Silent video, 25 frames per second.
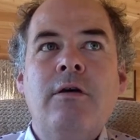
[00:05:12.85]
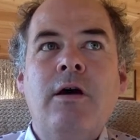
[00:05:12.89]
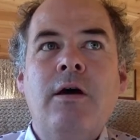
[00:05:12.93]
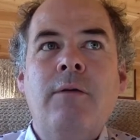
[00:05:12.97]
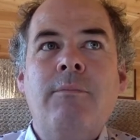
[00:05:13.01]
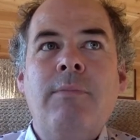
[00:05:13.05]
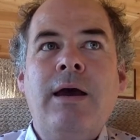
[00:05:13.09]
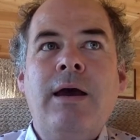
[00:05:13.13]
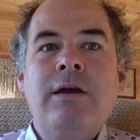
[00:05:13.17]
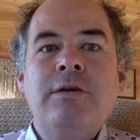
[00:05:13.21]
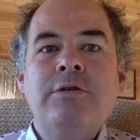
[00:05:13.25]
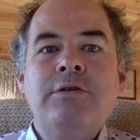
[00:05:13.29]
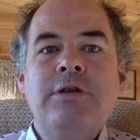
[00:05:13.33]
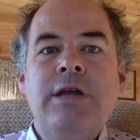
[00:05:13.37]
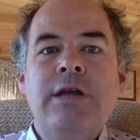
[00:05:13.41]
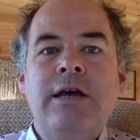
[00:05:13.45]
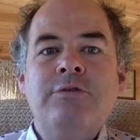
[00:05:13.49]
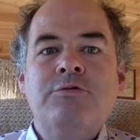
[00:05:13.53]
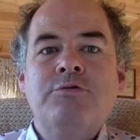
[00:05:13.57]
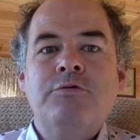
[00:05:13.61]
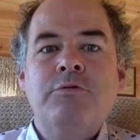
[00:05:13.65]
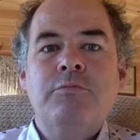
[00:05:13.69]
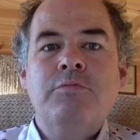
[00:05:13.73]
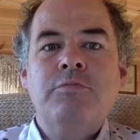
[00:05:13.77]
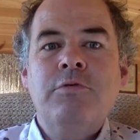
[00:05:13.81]
a
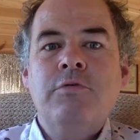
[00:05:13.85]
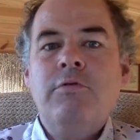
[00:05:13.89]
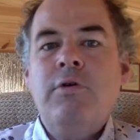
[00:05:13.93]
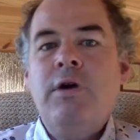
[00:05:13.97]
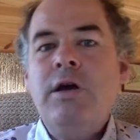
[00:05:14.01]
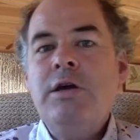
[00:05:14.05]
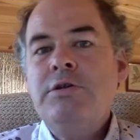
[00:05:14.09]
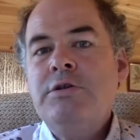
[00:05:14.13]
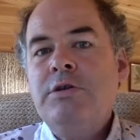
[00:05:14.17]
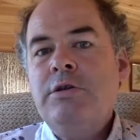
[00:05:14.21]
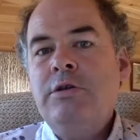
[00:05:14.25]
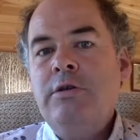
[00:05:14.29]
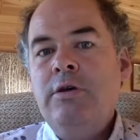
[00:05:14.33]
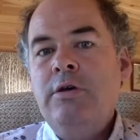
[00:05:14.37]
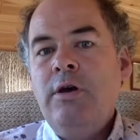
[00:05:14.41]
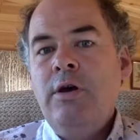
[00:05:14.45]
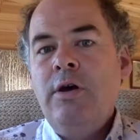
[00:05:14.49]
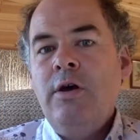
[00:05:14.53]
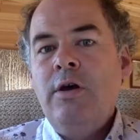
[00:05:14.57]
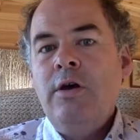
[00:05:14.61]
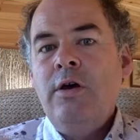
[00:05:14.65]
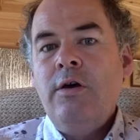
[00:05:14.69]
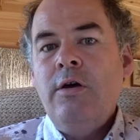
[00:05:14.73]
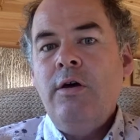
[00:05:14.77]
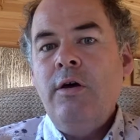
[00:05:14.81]
natural progression
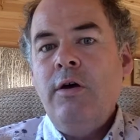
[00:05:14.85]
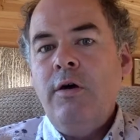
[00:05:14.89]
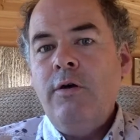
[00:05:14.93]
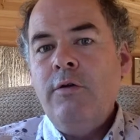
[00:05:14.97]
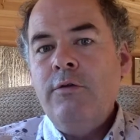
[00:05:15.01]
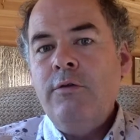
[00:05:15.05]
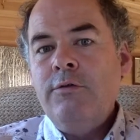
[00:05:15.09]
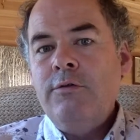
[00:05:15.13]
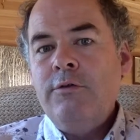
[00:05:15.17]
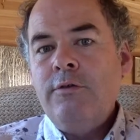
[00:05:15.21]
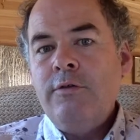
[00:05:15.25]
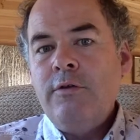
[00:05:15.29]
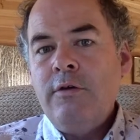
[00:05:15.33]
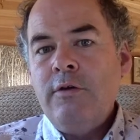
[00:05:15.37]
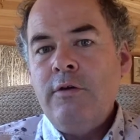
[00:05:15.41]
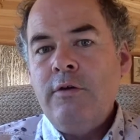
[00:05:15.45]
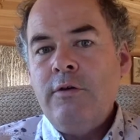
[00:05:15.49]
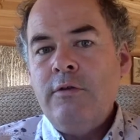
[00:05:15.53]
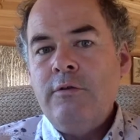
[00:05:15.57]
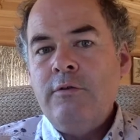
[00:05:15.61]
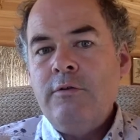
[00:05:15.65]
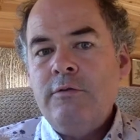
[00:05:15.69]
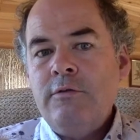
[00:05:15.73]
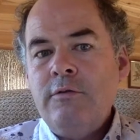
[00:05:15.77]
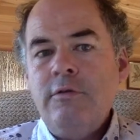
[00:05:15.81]
onto
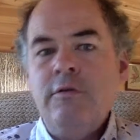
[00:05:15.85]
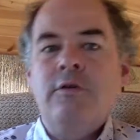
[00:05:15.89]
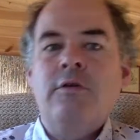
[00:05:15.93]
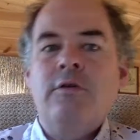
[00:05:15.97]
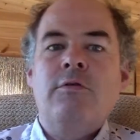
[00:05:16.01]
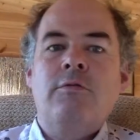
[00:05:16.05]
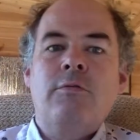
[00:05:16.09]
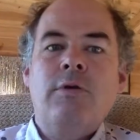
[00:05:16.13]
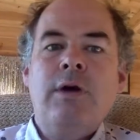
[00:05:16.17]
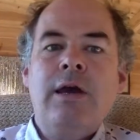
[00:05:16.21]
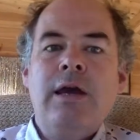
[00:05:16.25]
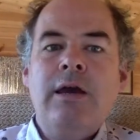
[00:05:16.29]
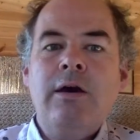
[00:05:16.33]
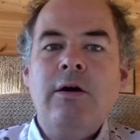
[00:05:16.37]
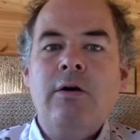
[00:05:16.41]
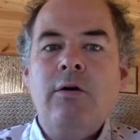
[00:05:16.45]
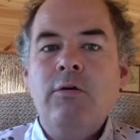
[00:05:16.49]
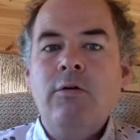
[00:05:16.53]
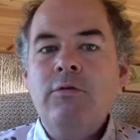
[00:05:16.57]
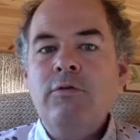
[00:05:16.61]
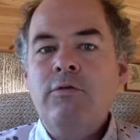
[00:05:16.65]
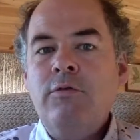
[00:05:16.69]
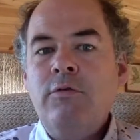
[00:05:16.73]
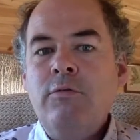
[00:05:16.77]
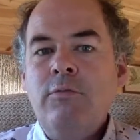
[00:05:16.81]
career,
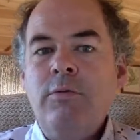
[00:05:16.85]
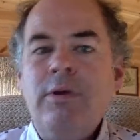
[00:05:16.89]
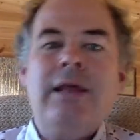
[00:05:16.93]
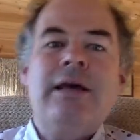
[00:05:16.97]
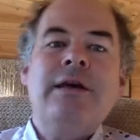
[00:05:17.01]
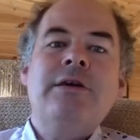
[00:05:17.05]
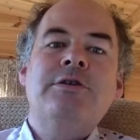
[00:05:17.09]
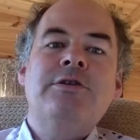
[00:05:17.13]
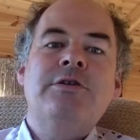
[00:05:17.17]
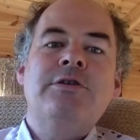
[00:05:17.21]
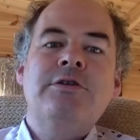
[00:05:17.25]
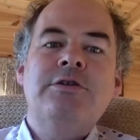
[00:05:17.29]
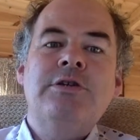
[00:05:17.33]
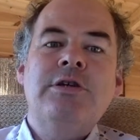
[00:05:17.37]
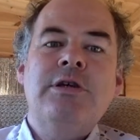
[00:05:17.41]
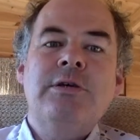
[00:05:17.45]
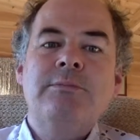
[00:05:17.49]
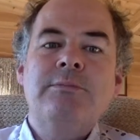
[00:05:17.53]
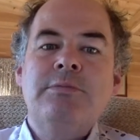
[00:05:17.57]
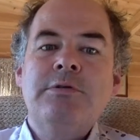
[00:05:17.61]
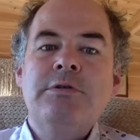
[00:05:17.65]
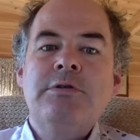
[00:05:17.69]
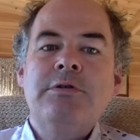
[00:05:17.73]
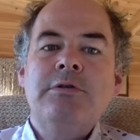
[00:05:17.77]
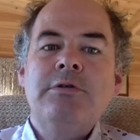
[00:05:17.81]
onto
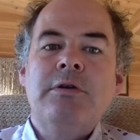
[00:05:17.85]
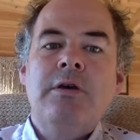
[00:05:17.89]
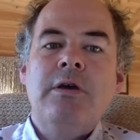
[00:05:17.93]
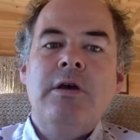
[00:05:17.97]
relationships,